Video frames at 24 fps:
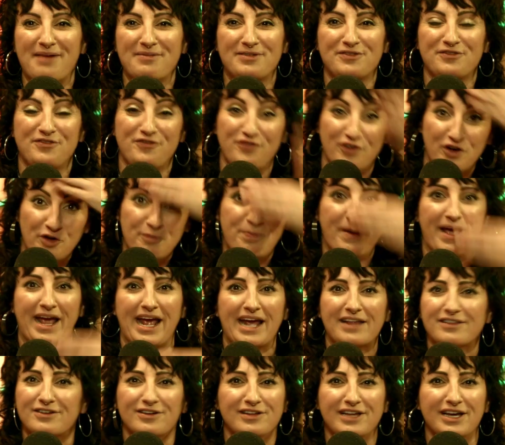in full
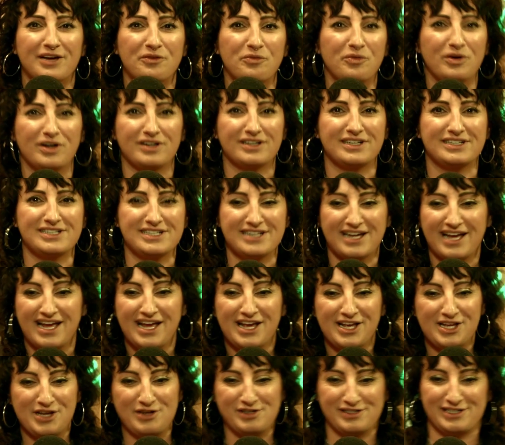paint, and they're like, "Where did you
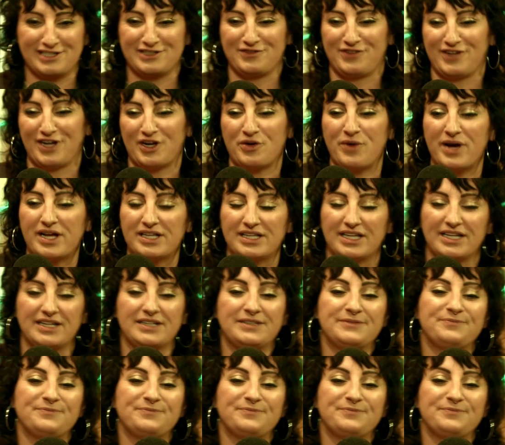do this very quickly?"